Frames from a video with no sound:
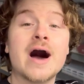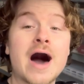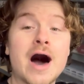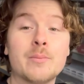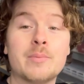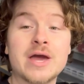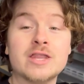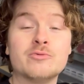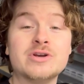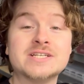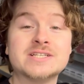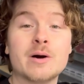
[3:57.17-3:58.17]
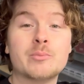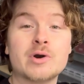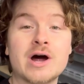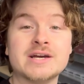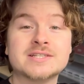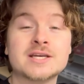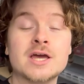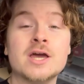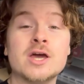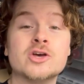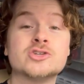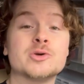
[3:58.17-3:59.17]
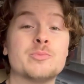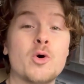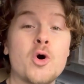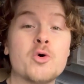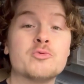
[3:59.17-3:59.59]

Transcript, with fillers: I'll pay the resale price. Support